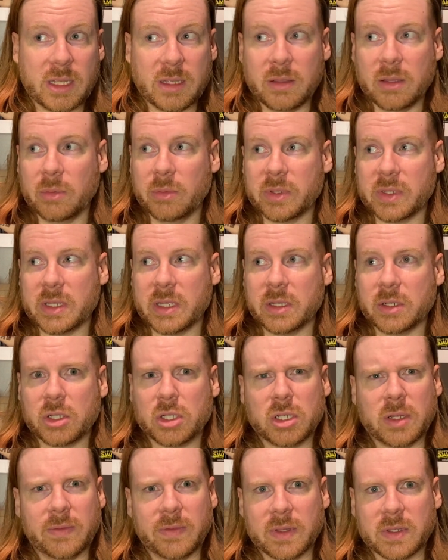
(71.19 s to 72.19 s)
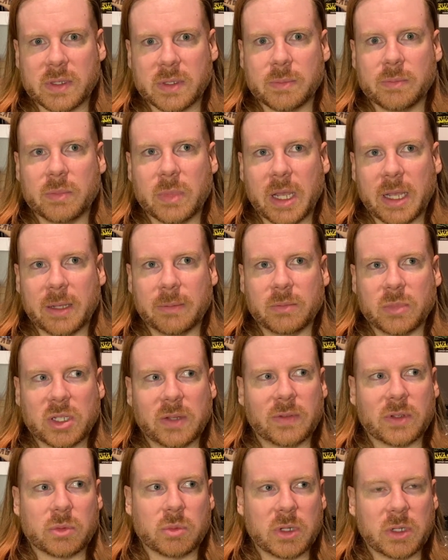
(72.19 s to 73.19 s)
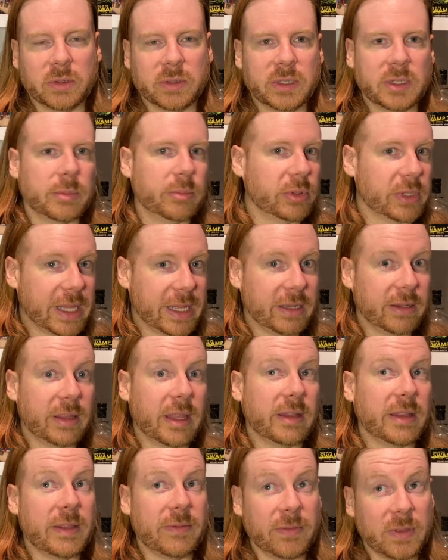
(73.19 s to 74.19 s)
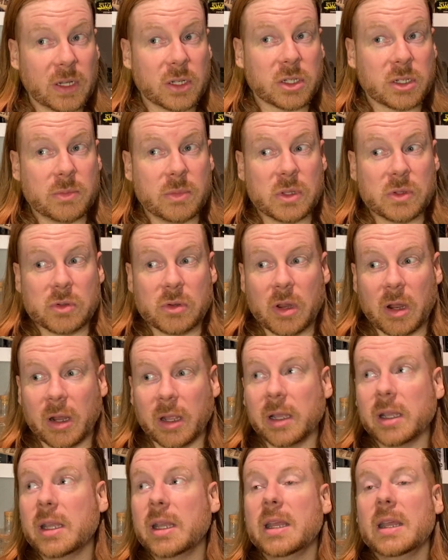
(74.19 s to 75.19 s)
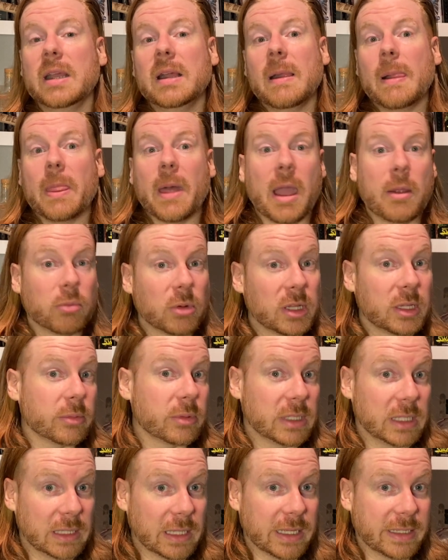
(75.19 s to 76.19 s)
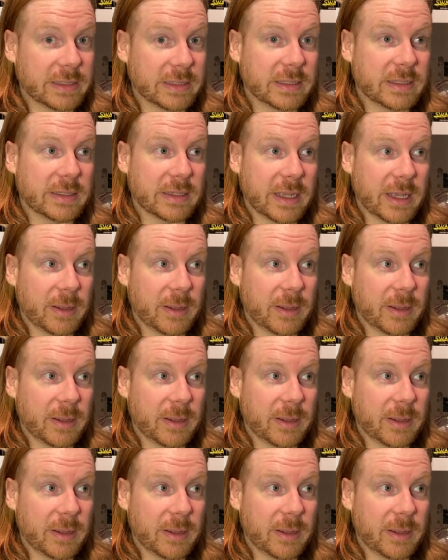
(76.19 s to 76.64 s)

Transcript: There was the Chivas Regal did a blend that they finished in Mizunara. I really liked it.